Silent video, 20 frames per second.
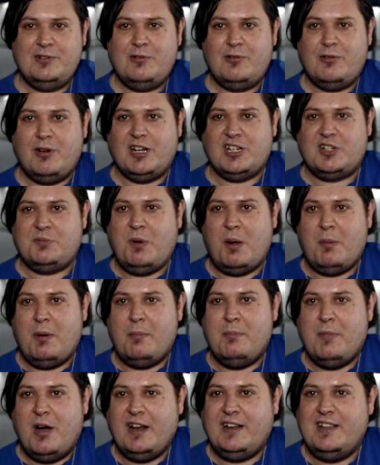Crushed by
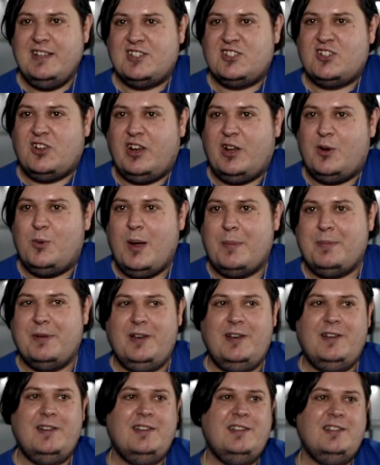my mighty sonic
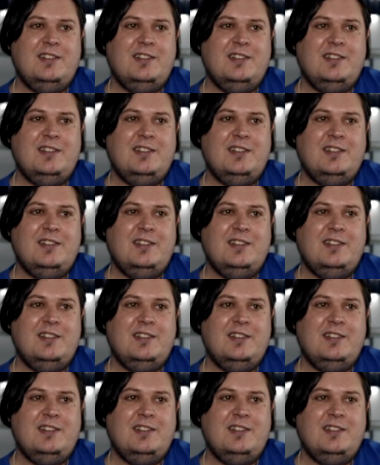weapon.